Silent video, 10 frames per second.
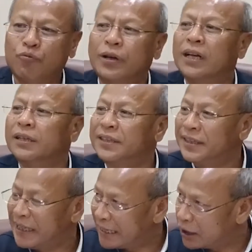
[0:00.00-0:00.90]
will
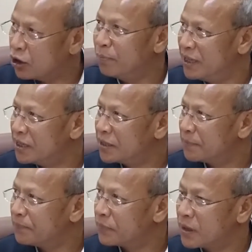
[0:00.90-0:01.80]
take it up this
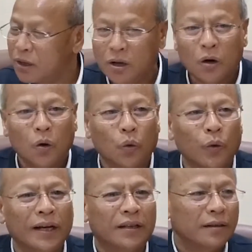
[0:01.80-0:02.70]

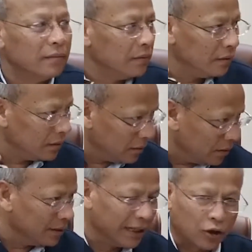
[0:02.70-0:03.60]
with
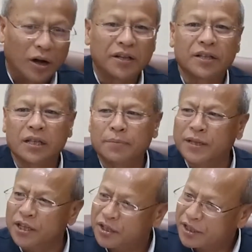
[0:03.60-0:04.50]
the concerned
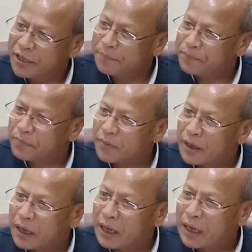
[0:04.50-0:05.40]
ministry,
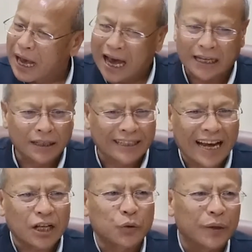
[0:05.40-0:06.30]
and
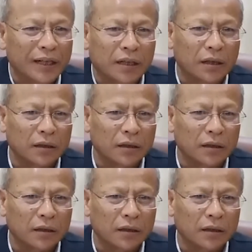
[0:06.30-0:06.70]
next week